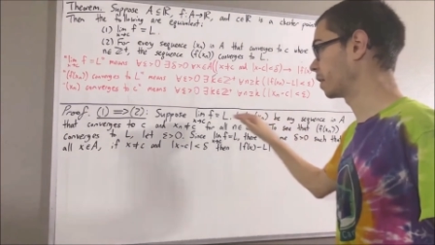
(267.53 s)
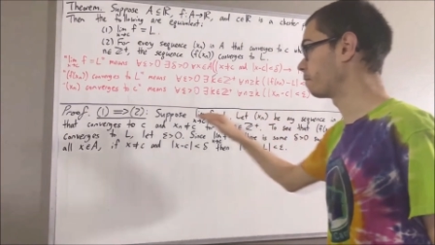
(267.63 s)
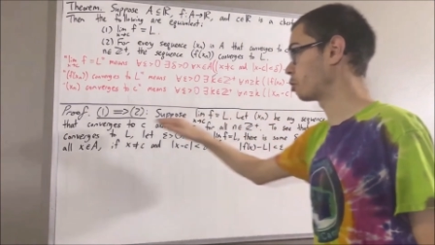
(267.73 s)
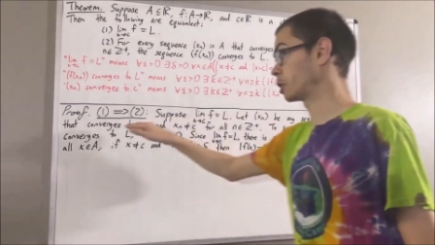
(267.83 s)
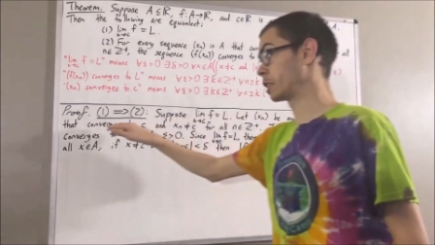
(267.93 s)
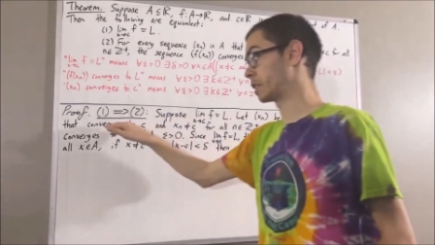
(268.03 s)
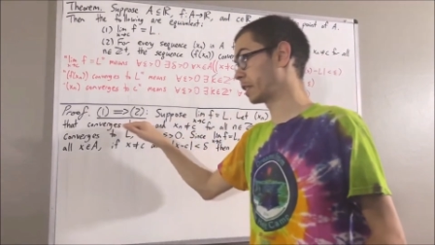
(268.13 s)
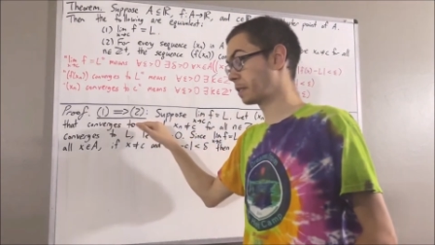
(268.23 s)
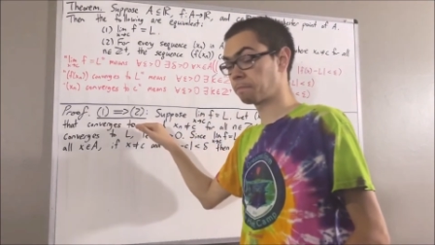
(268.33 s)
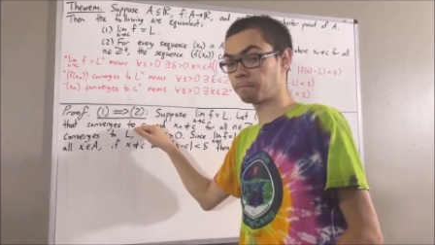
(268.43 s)
converges to
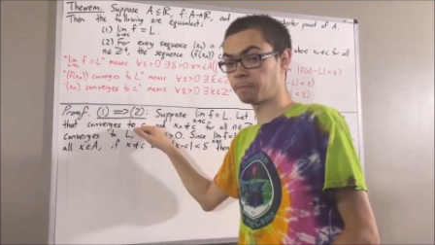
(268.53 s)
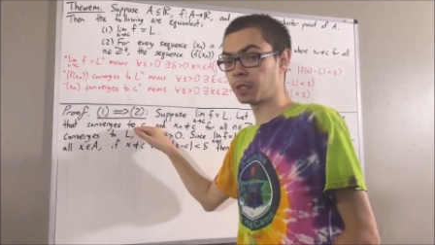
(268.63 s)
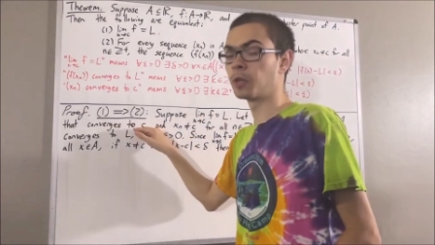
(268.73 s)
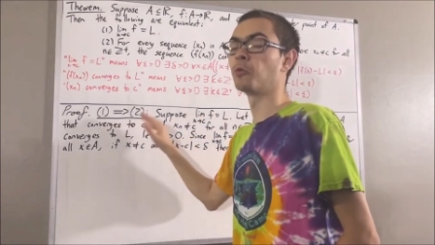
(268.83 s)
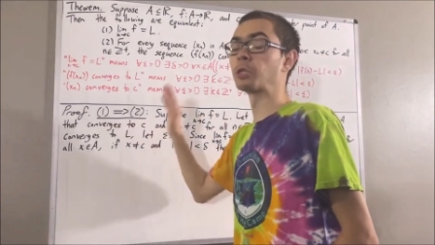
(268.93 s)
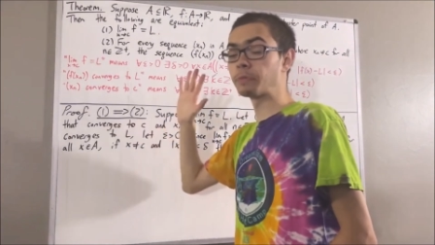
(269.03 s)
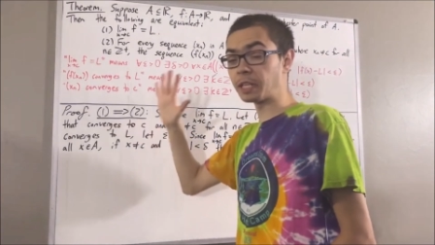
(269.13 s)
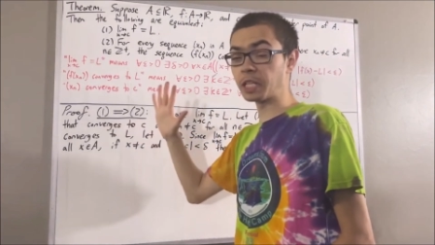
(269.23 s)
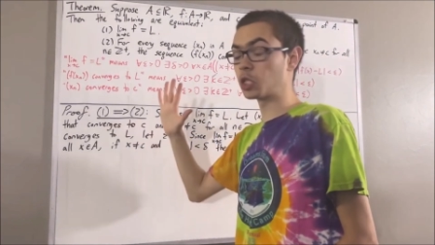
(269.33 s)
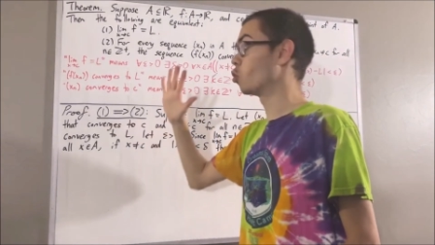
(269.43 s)
c, which
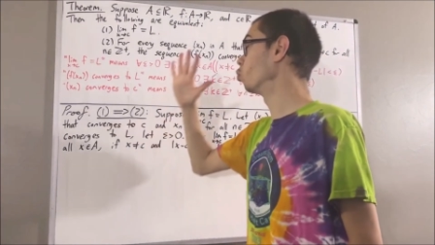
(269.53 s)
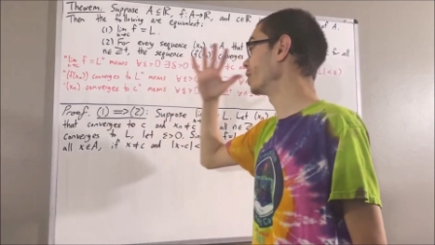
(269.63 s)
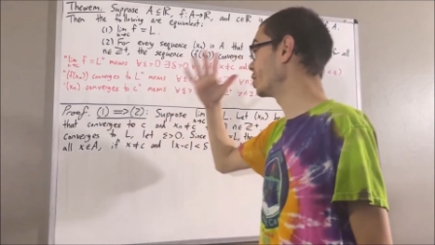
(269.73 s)
means we